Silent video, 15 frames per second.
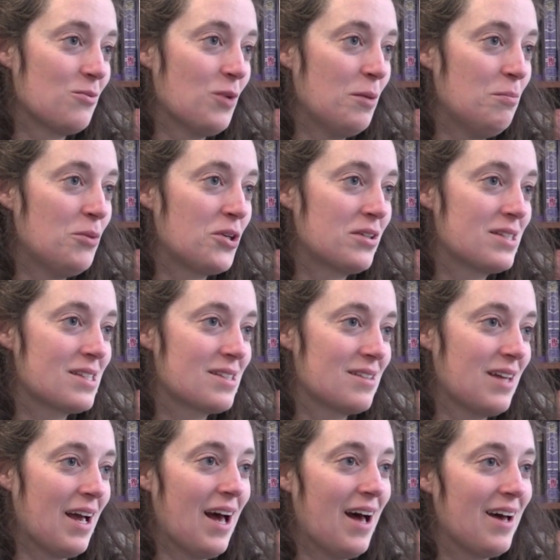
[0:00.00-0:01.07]
What books
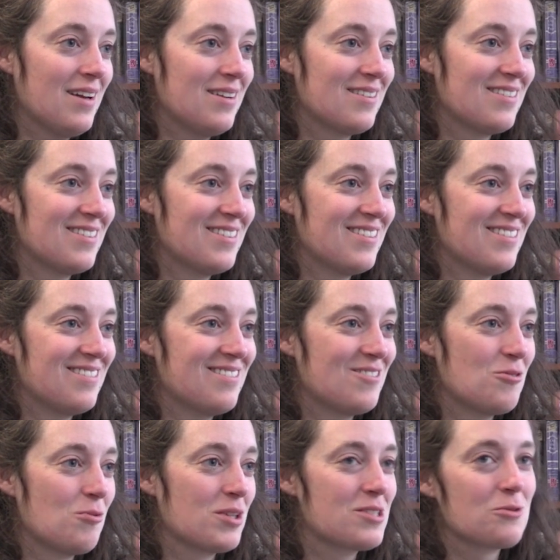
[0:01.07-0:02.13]
they had,
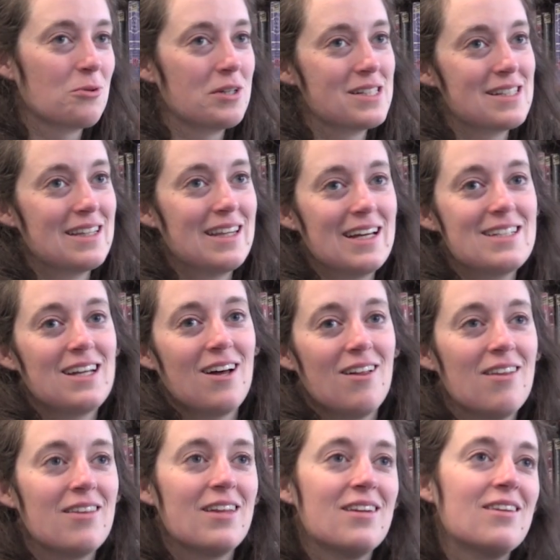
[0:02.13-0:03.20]
what stories did they
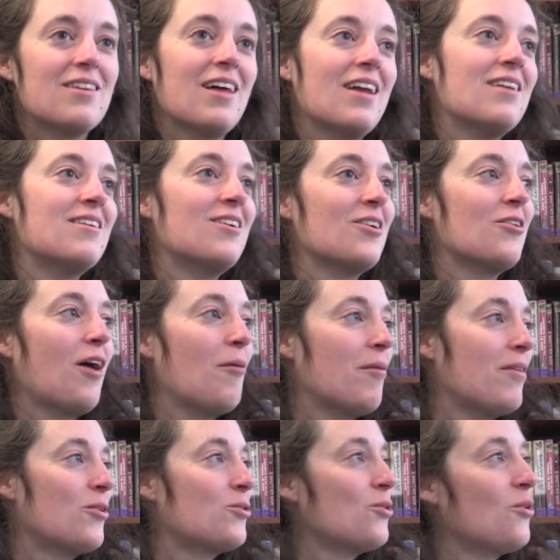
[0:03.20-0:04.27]
tell that then your
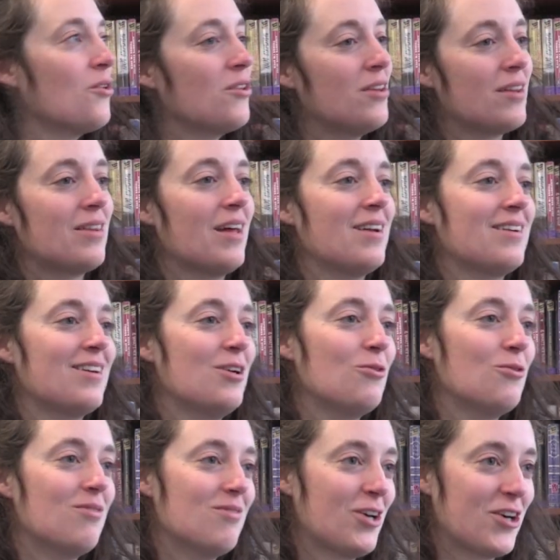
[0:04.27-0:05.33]
grandmother told that then
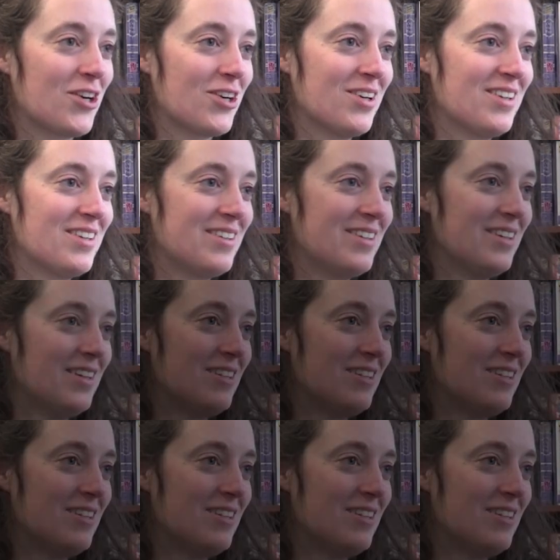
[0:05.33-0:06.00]
you heard.